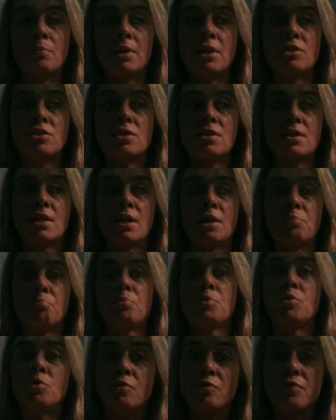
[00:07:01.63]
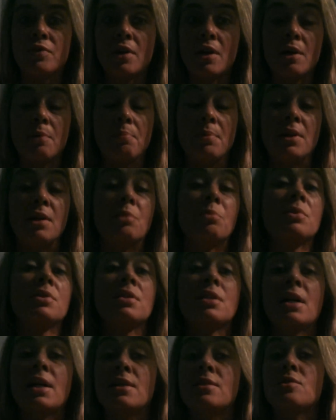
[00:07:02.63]
me just kind of poofed up, and it was
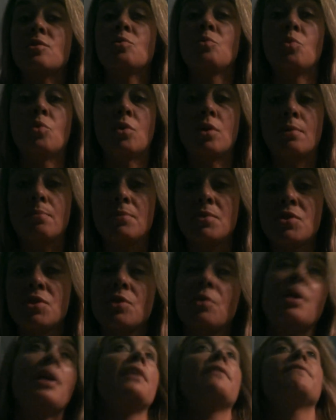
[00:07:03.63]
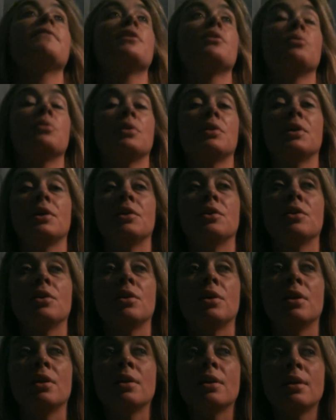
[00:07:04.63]
nice and warm. So I felt really
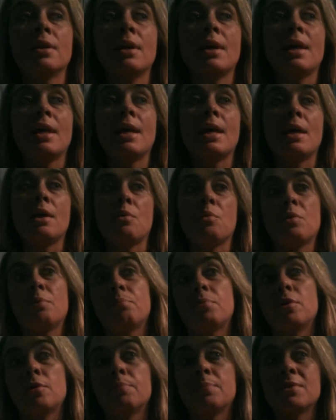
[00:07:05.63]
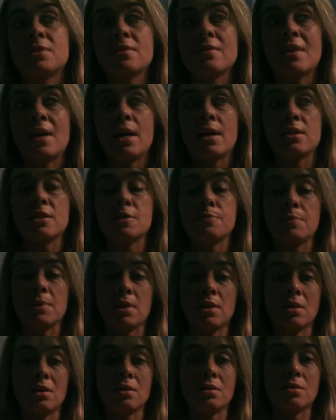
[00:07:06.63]
good. One purpose of that is
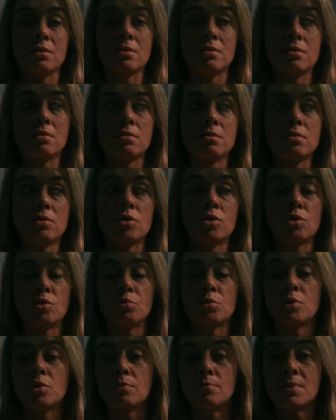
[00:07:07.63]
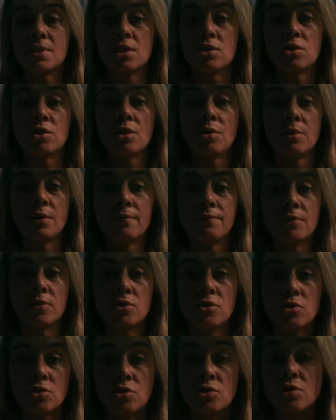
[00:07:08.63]
because the rooms that you go in for
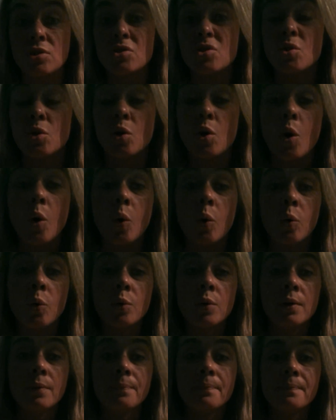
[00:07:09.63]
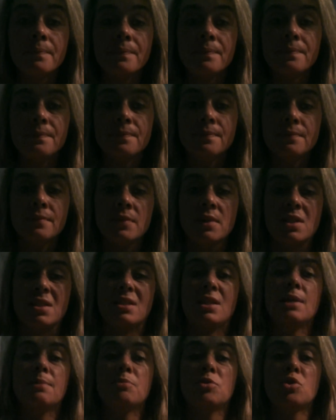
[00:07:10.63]
surgery are so cold. This
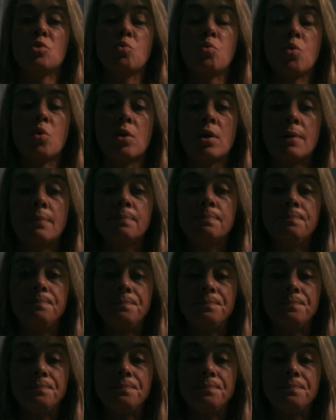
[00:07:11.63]
keeps you warm.